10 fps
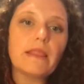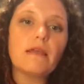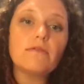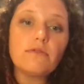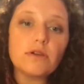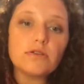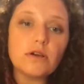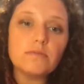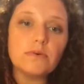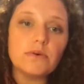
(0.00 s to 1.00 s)
For
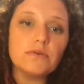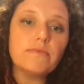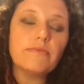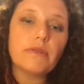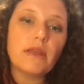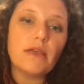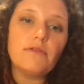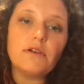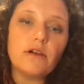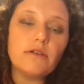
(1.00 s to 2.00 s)
example, if
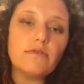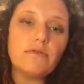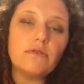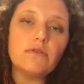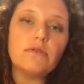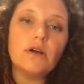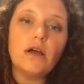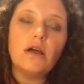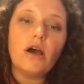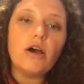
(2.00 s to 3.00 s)
you're going for
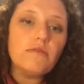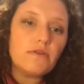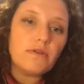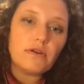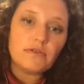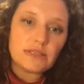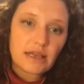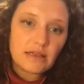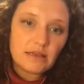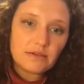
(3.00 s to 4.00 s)
overfull of a
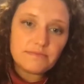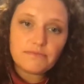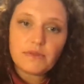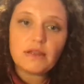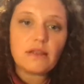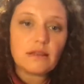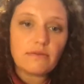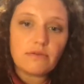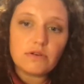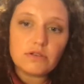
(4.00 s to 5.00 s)
tank,
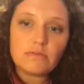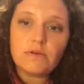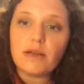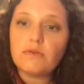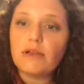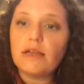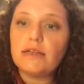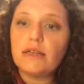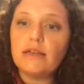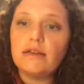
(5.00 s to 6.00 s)
for example, like we had
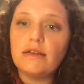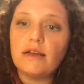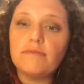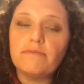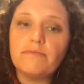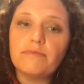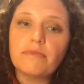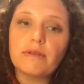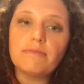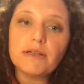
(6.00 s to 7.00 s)
in
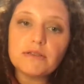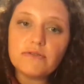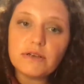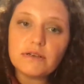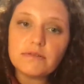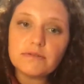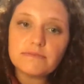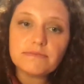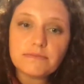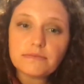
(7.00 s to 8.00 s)
Buncefield,
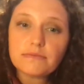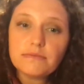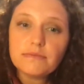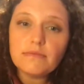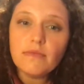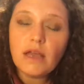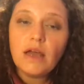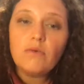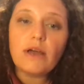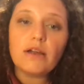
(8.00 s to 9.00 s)

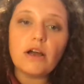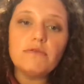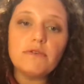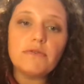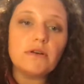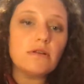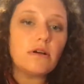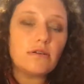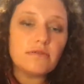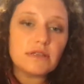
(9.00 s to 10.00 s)
we had overfill
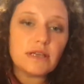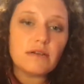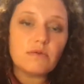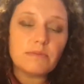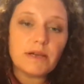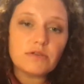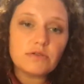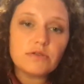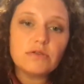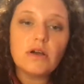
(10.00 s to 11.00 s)
of the tank with
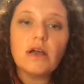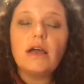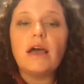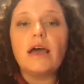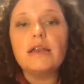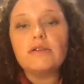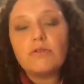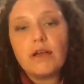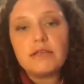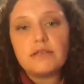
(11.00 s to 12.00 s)
petrol, and it
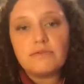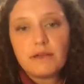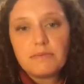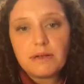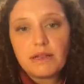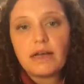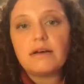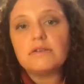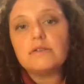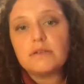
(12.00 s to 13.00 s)
created a vapor
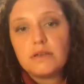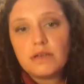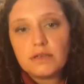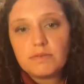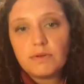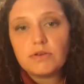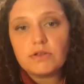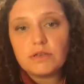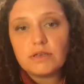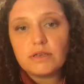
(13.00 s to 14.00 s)
cloud,
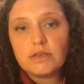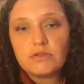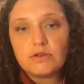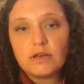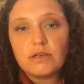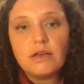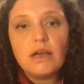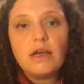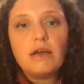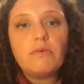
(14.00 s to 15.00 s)
explosion, etc.
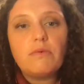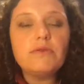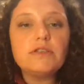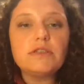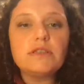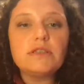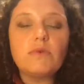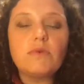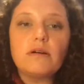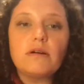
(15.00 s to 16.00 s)
Well, if we just said,
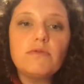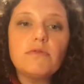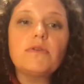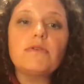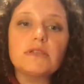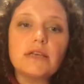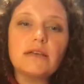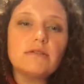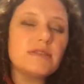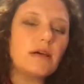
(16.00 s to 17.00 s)
well, overfill of the
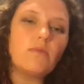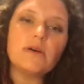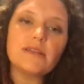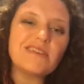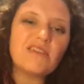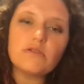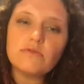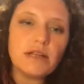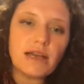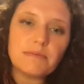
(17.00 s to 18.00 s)
tank, you say, well, it
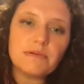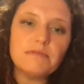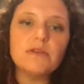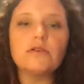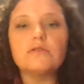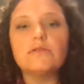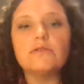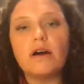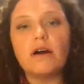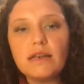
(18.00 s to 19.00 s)
can't really happen because you've
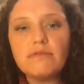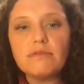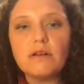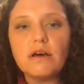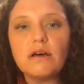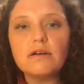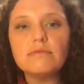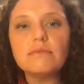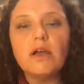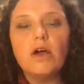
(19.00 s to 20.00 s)
got a high level
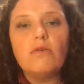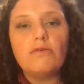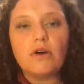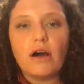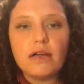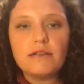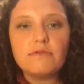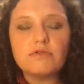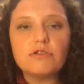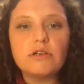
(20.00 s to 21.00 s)
alarm, we've got high
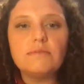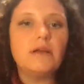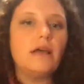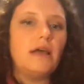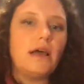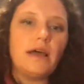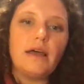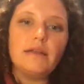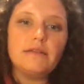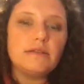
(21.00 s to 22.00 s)
level trip,
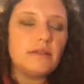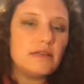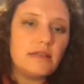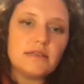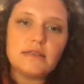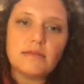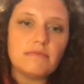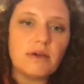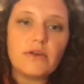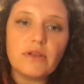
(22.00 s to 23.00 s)
and then there's
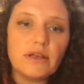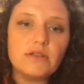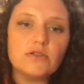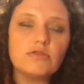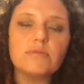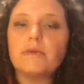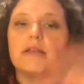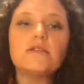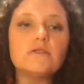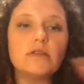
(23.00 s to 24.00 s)
some other intertrip.
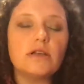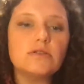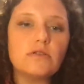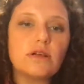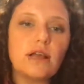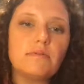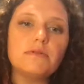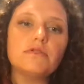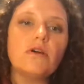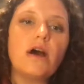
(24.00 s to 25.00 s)
It's not going to
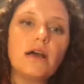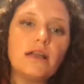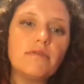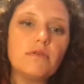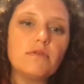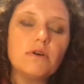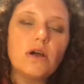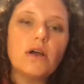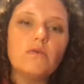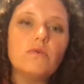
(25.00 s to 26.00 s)
happen. So a high
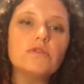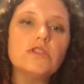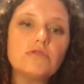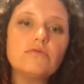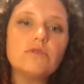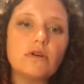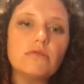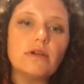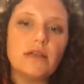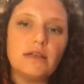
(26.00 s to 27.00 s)
level will just
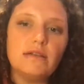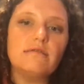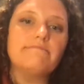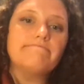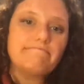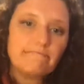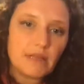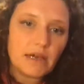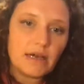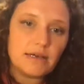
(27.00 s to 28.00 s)
result in
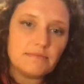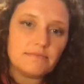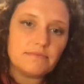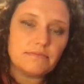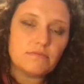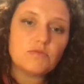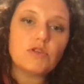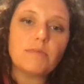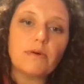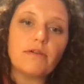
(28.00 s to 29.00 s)

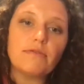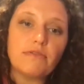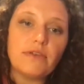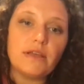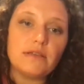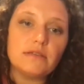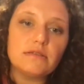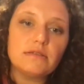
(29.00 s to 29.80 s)
trip of the feed.